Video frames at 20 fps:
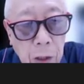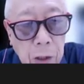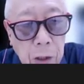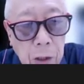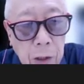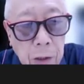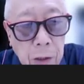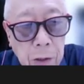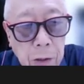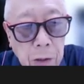
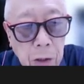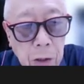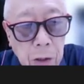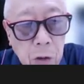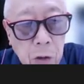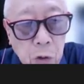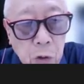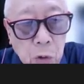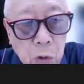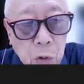The
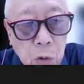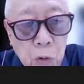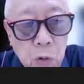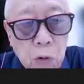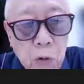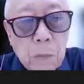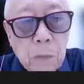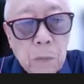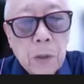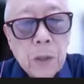zheng
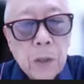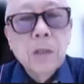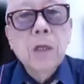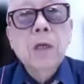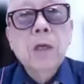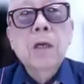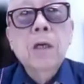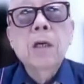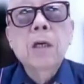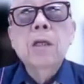xu means the
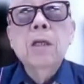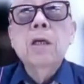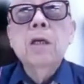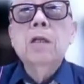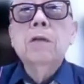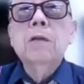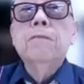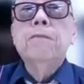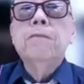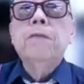kidney,
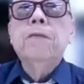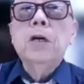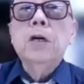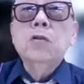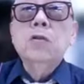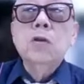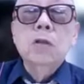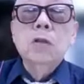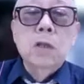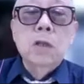the
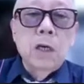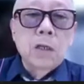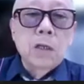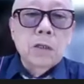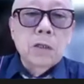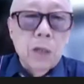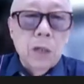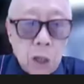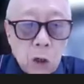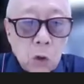function
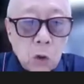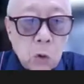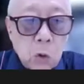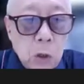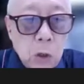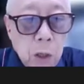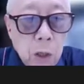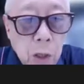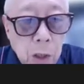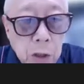is low.
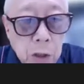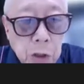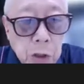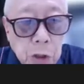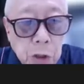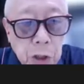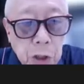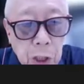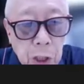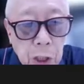
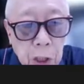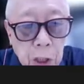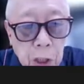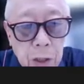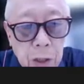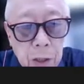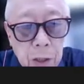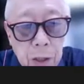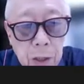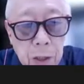Xie,
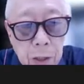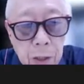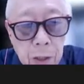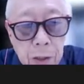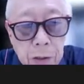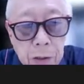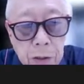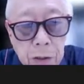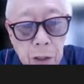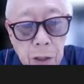
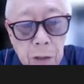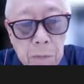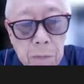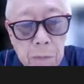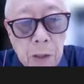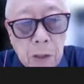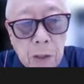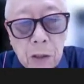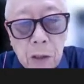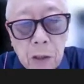xie
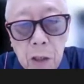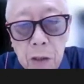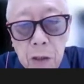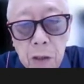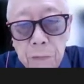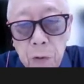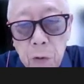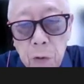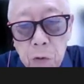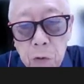means
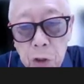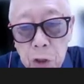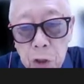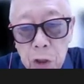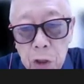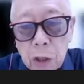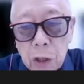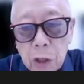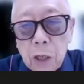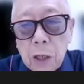evil
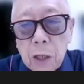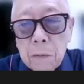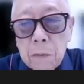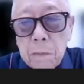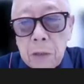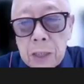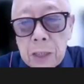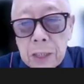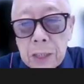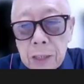qi,
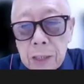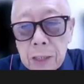means the